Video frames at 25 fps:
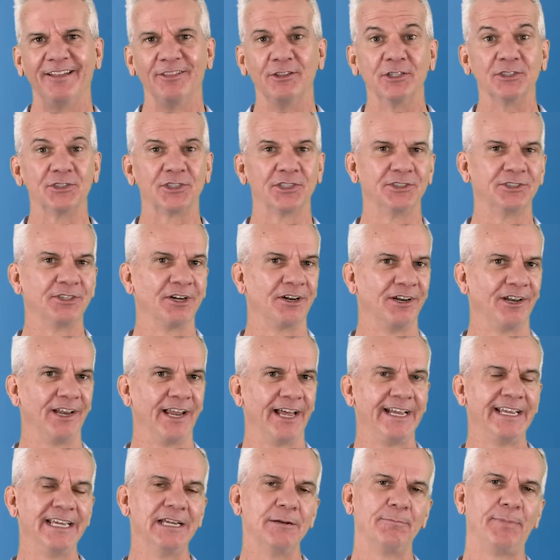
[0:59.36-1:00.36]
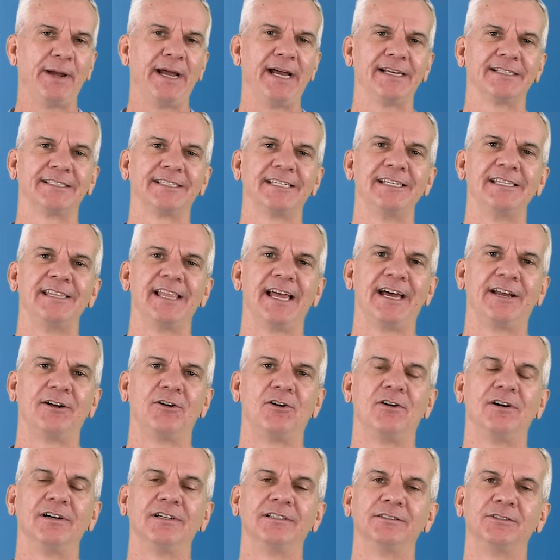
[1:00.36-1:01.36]
there's a delay in passing that
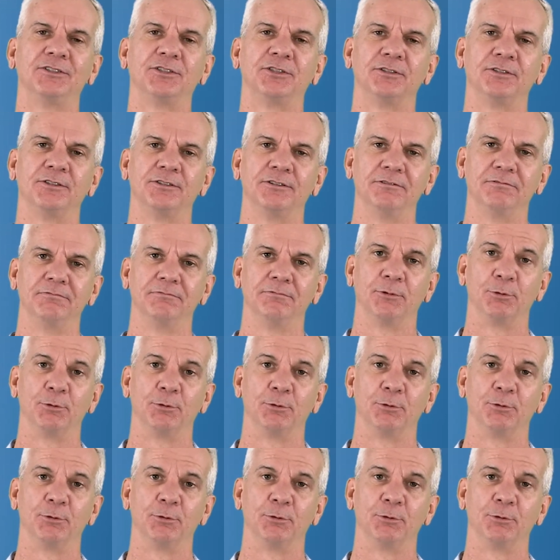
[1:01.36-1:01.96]
on to